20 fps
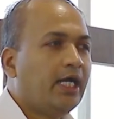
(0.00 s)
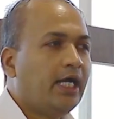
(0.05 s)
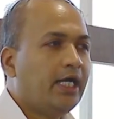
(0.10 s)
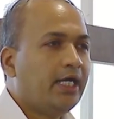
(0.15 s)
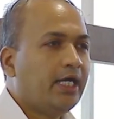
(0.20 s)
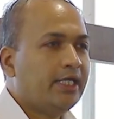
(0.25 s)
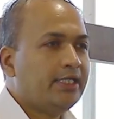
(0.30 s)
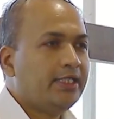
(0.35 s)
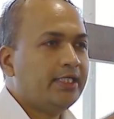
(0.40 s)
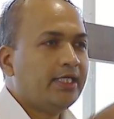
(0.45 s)

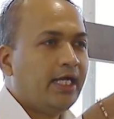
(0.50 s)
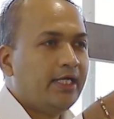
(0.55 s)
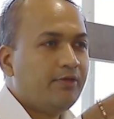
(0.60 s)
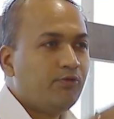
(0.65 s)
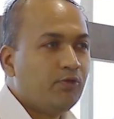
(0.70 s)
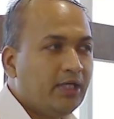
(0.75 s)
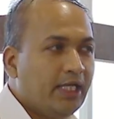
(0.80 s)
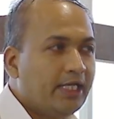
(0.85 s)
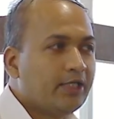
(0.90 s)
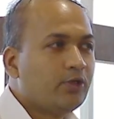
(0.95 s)
And I think I
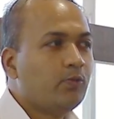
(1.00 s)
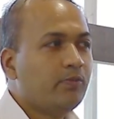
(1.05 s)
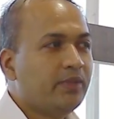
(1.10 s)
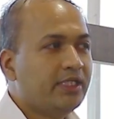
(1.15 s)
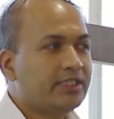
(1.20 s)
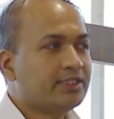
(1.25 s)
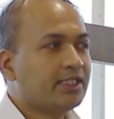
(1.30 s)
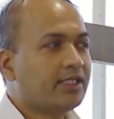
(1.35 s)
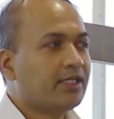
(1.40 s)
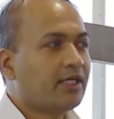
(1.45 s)
would like to
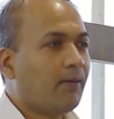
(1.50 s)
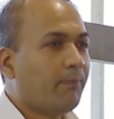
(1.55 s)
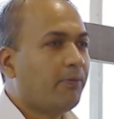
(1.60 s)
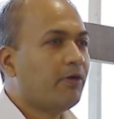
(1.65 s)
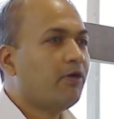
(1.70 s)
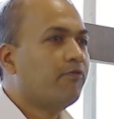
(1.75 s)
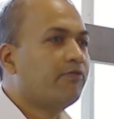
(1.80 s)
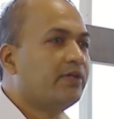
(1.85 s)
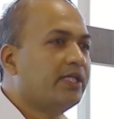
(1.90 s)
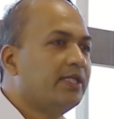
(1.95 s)
mention a
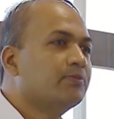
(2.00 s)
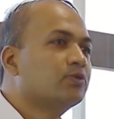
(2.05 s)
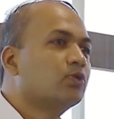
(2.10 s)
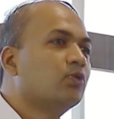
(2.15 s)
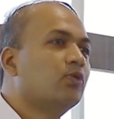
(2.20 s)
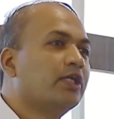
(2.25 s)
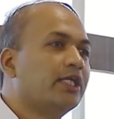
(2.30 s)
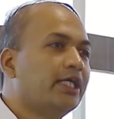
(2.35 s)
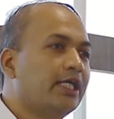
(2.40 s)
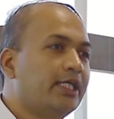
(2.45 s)
couple of teams
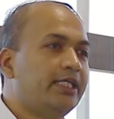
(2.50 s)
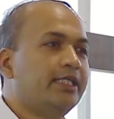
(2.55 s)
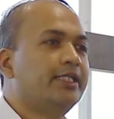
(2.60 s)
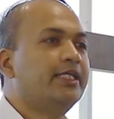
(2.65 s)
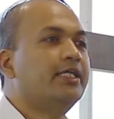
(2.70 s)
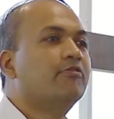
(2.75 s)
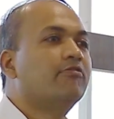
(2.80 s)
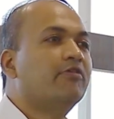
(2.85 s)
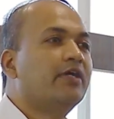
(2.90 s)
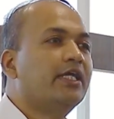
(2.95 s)
who really
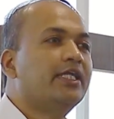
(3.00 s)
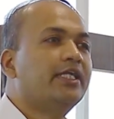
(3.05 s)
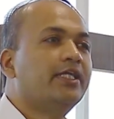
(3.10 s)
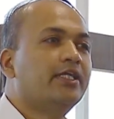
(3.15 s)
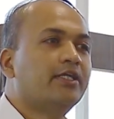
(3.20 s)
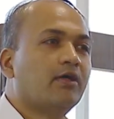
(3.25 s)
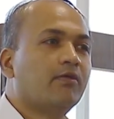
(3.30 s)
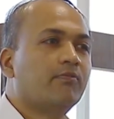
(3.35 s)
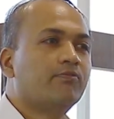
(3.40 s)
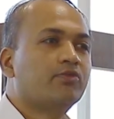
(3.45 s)
did well
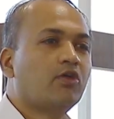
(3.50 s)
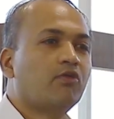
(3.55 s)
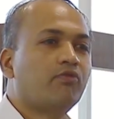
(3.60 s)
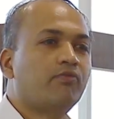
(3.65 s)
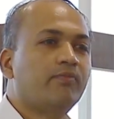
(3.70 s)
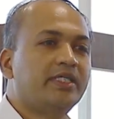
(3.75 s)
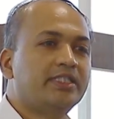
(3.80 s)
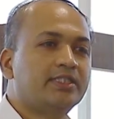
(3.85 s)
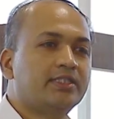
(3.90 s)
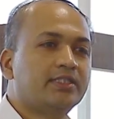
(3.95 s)
in terms of